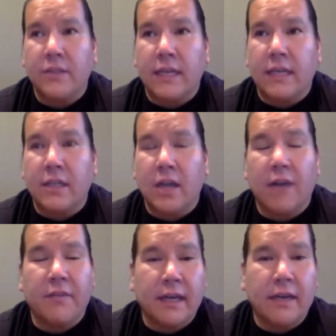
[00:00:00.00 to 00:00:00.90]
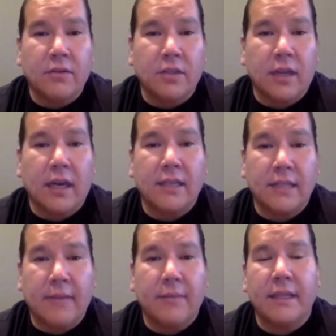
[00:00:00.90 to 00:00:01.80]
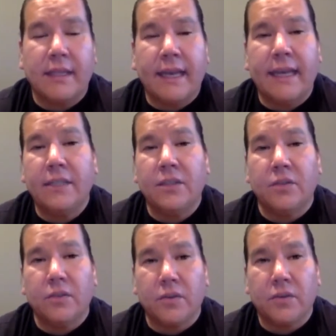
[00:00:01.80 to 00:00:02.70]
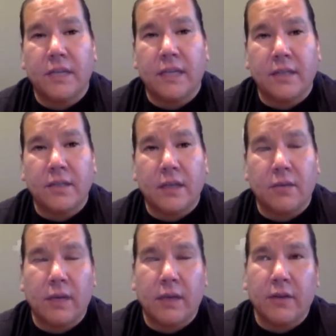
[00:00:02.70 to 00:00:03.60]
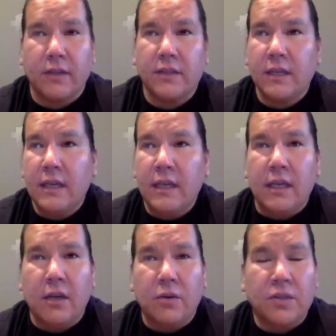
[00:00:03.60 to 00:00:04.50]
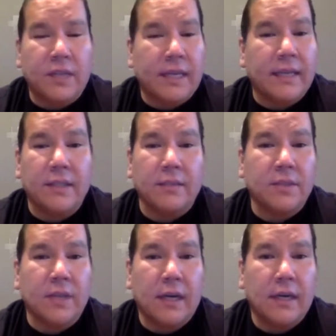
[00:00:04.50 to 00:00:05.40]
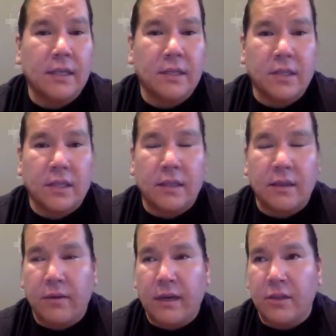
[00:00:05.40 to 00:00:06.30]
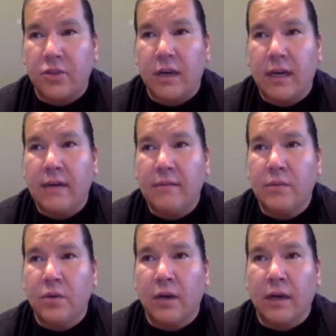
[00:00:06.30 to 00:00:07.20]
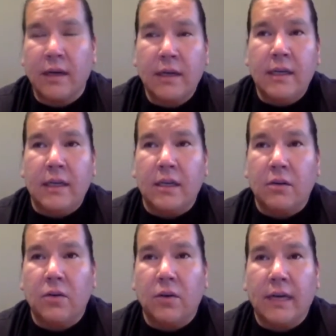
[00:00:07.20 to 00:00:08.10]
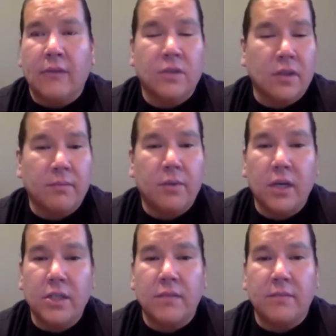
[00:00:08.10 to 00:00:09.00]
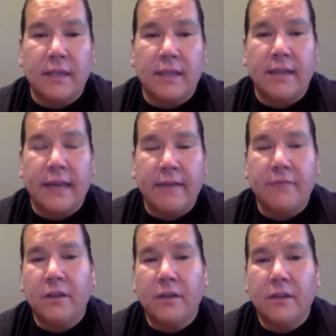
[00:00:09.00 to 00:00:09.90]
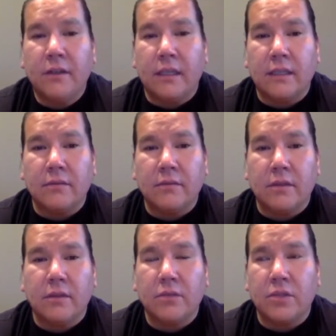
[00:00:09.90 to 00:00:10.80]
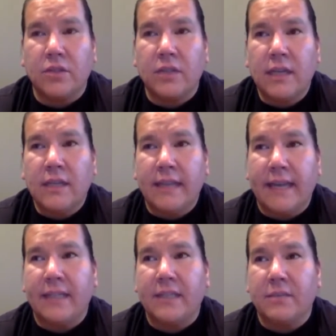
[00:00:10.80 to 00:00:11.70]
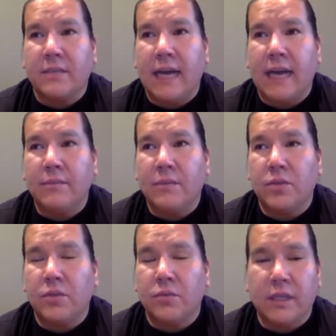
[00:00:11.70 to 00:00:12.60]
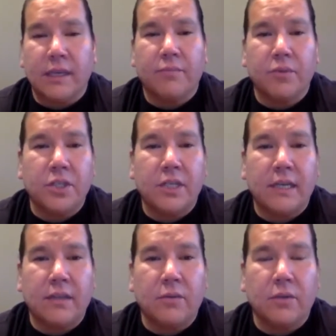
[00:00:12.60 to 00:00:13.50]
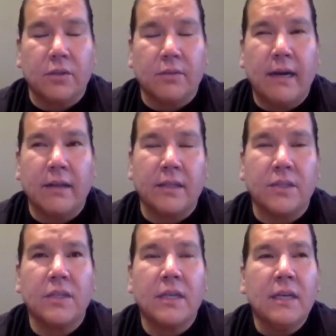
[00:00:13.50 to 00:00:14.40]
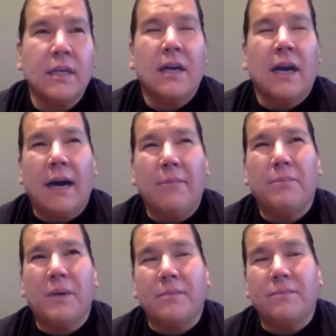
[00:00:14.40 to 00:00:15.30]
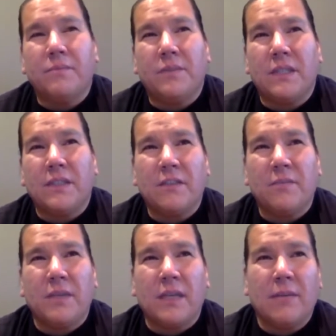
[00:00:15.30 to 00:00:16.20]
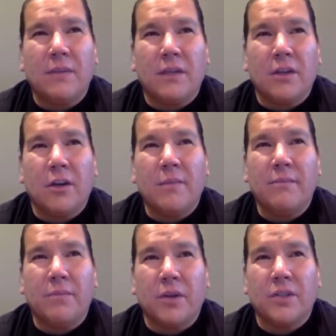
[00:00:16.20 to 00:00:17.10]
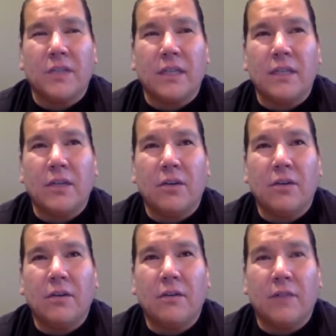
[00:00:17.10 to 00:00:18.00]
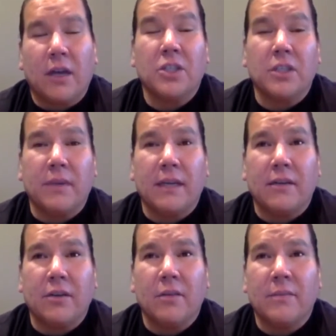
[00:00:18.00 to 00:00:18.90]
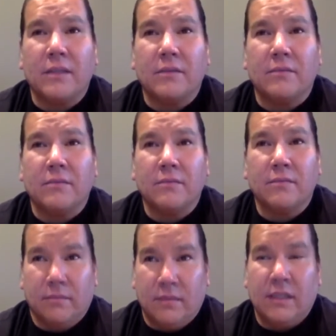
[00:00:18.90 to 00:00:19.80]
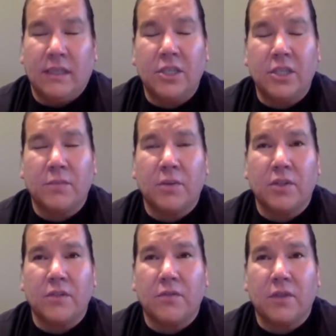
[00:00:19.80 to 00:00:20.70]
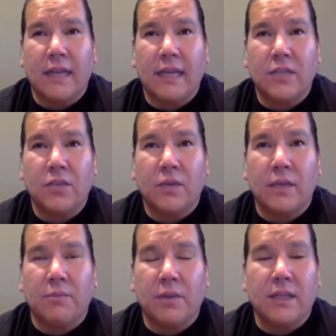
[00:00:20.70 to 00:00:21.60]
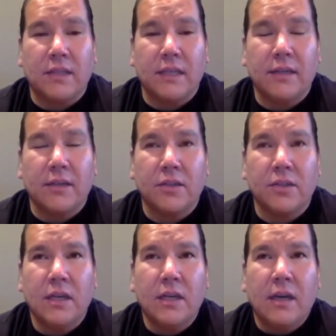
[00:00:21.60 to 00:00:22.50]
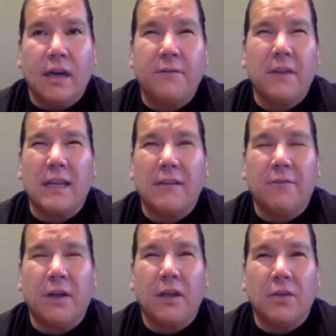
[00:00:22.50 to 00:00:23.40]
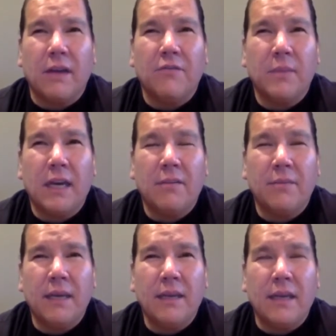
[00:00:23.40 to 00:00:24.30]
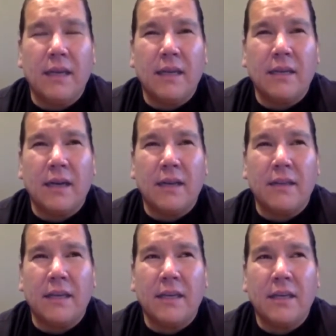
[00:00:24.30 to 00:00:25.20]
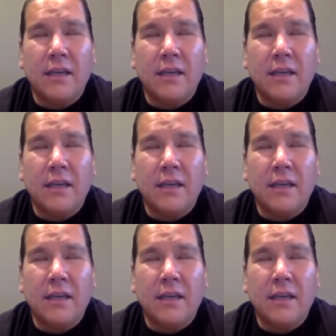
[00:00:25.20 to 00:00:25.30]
and carving out a lot of time in the day to do those things, like whether it's, singing some songs around the drum, or, going out into the bush and being thankful and, just taking some time to really appreciate the world around us. But since I've become an urban person, I've largely been an urban Indigenous person for the last 20 plus years. I feel like I've fallen away from that a bit. And I think,